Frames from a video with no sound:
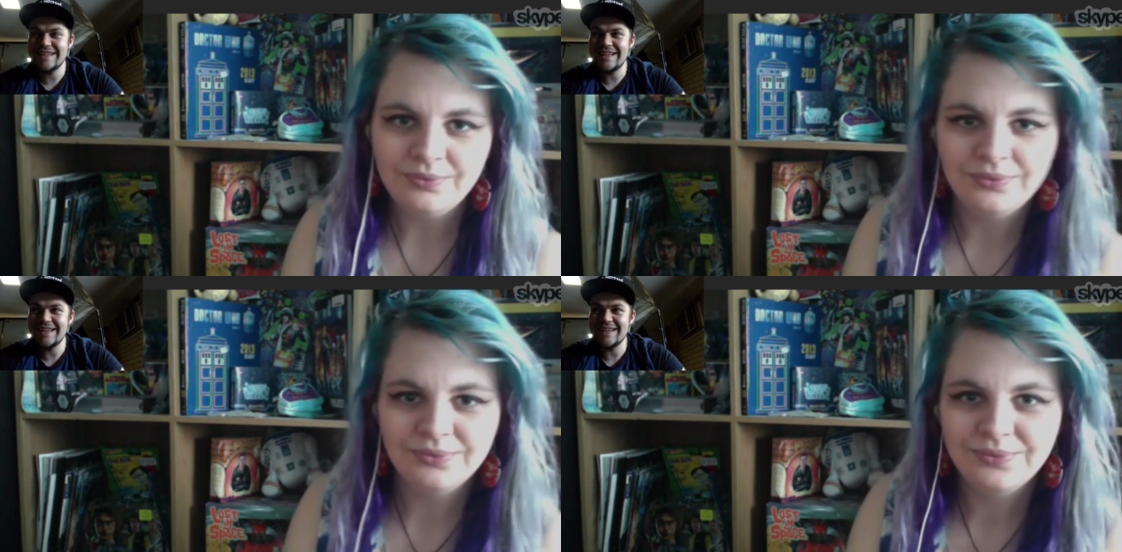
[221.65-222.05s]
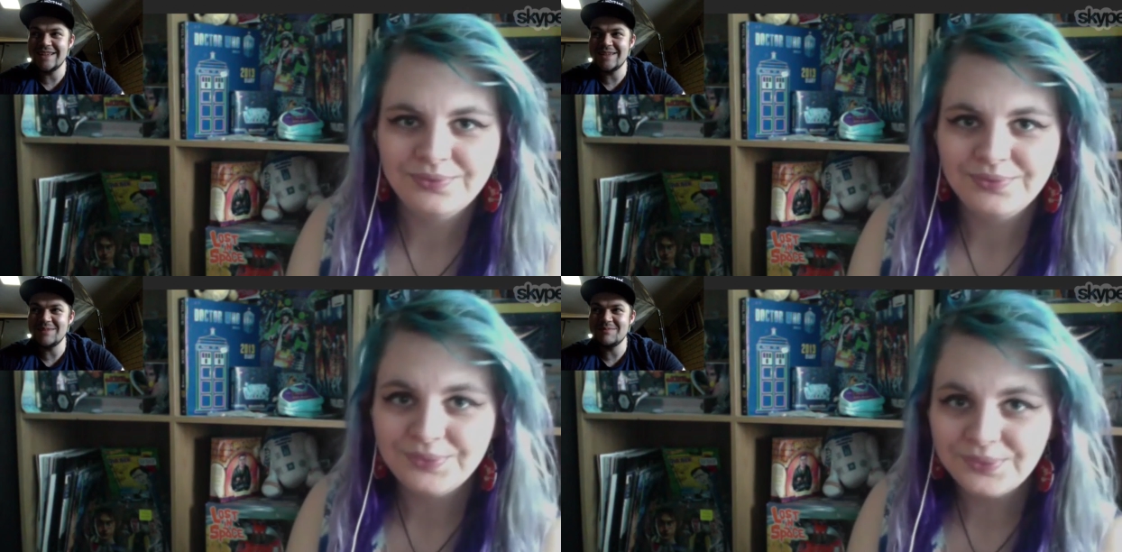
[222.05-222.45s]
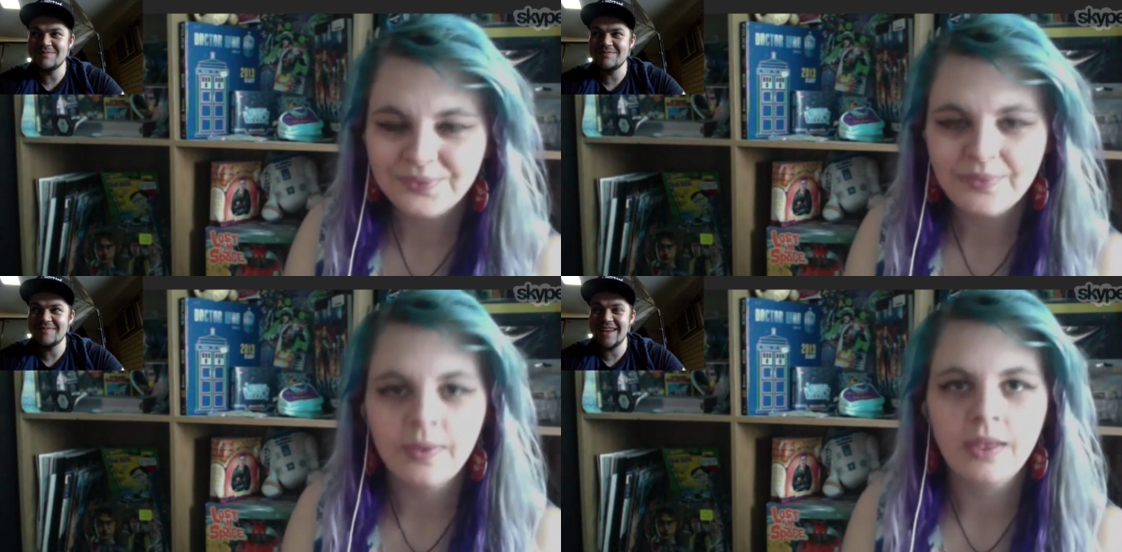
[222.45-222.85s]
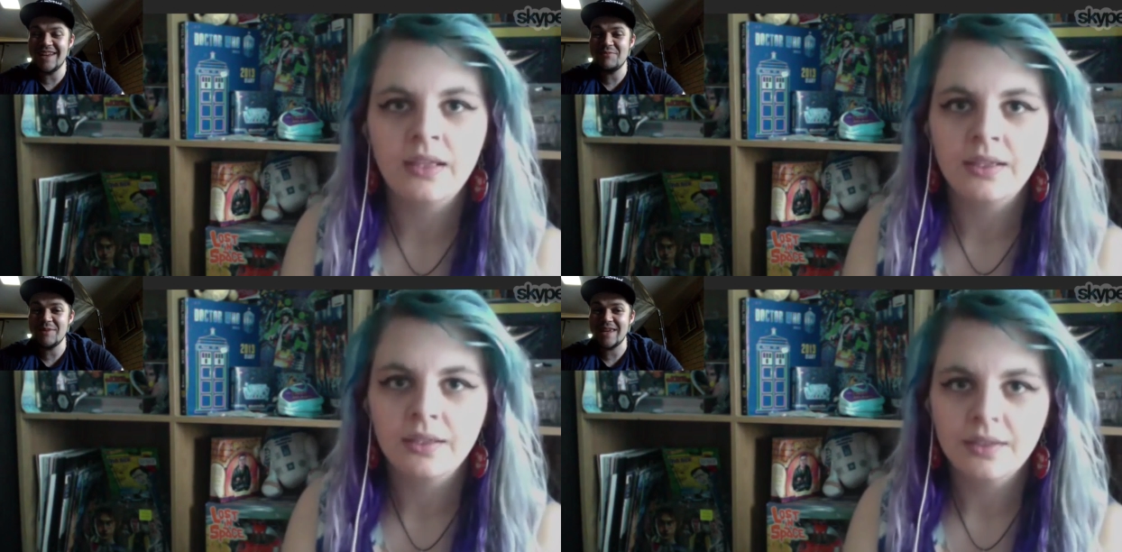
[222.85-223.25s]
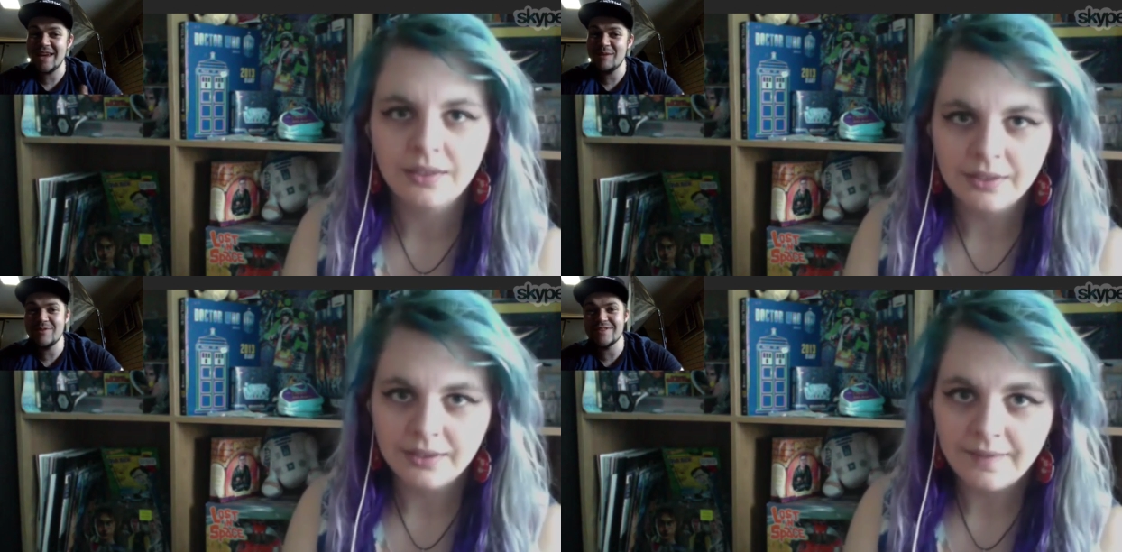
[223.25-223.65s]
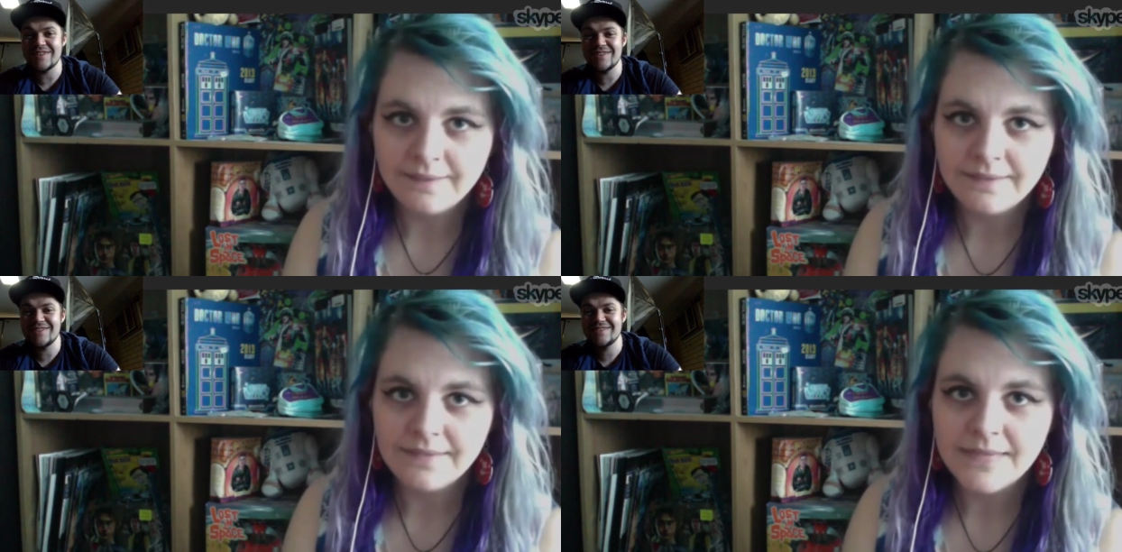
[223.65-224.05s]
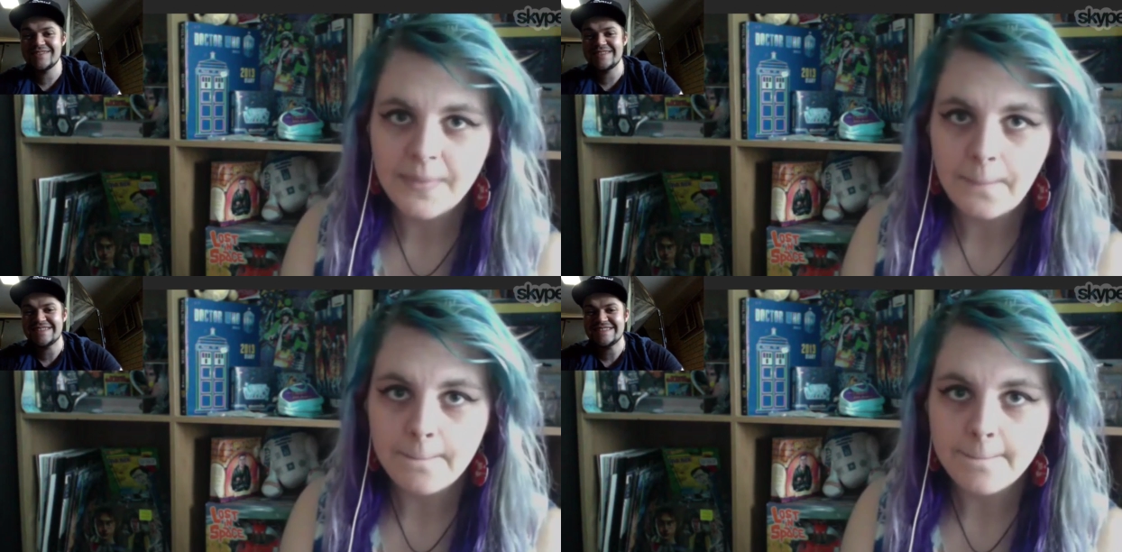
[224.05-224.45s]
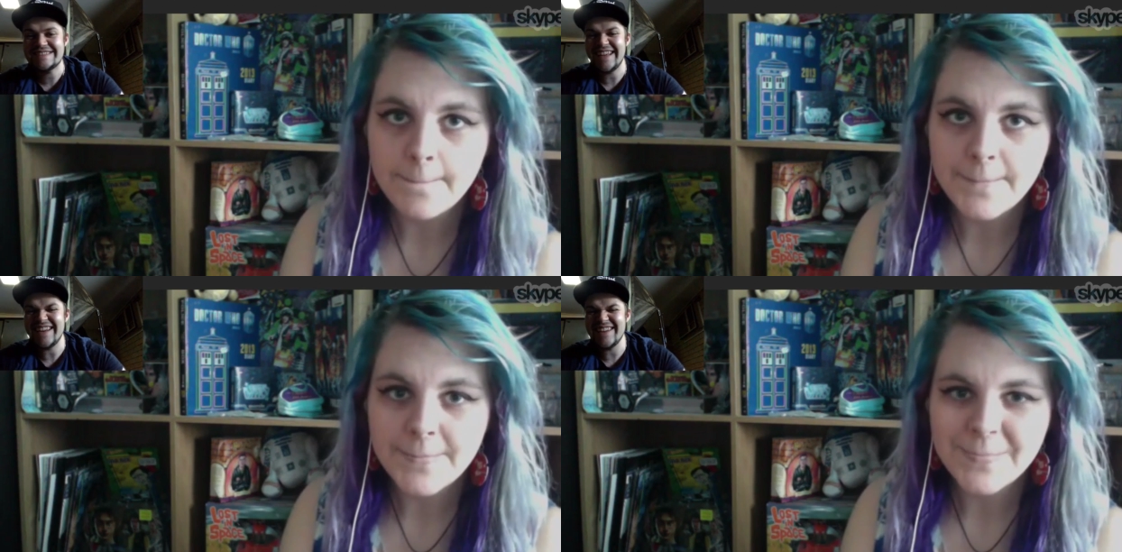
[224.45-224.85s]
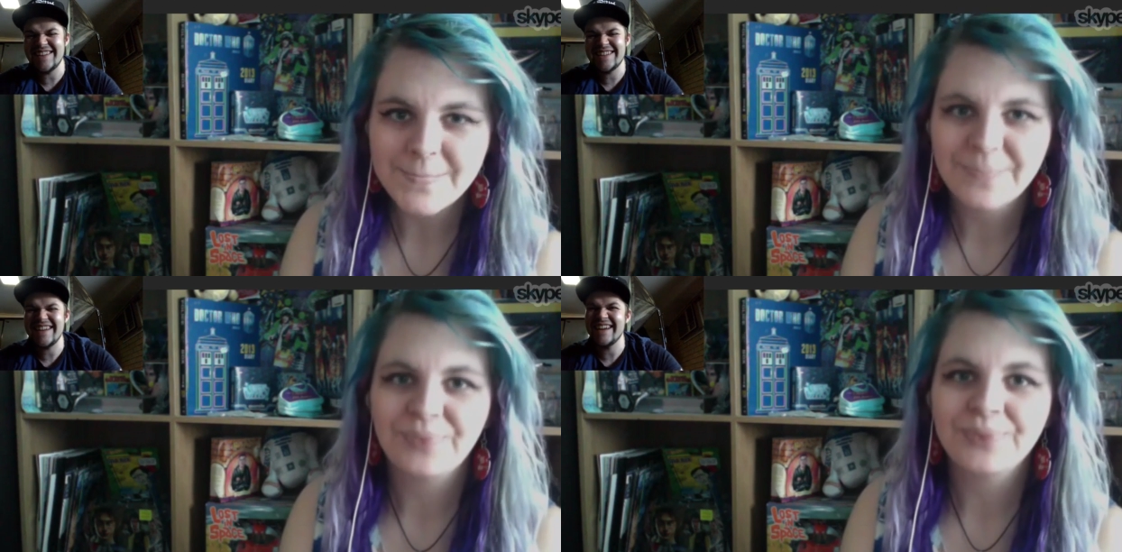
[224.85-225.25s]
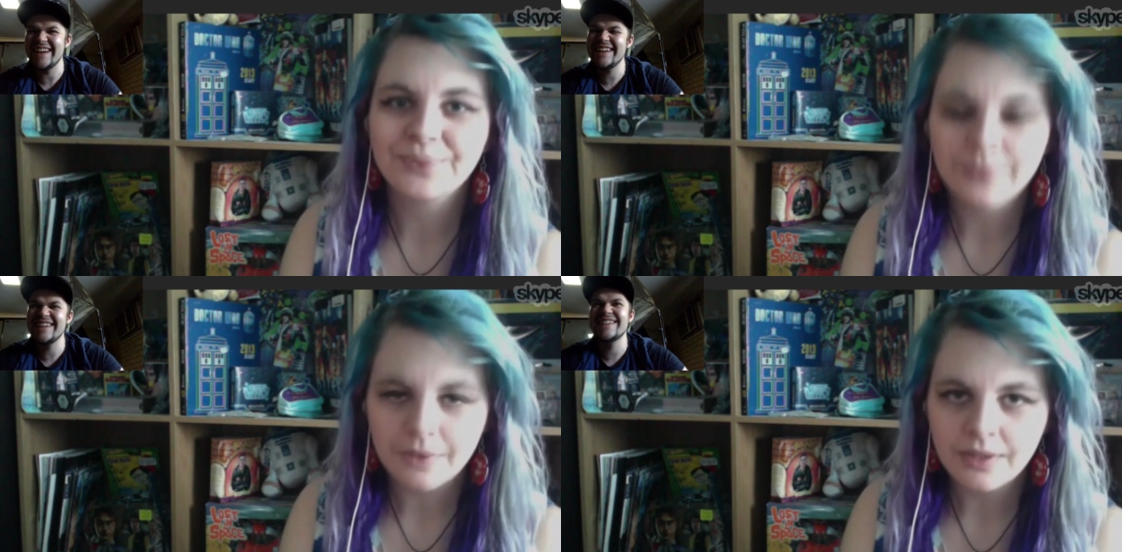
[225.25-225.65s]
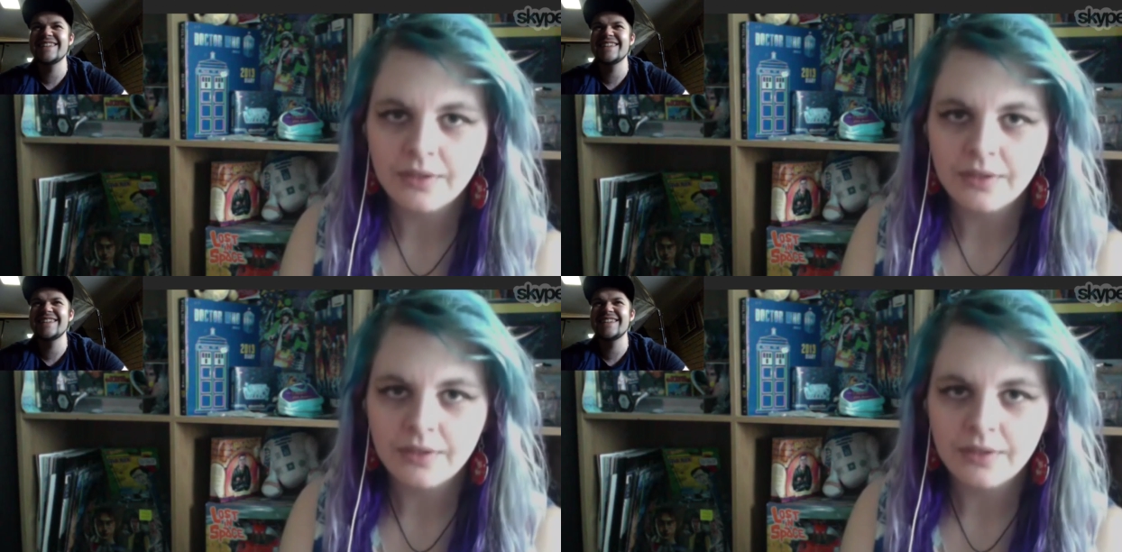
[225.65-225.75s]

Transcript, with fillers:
Speaker 1: Um, I love my cameras, though. I don't know, it's kind of hard.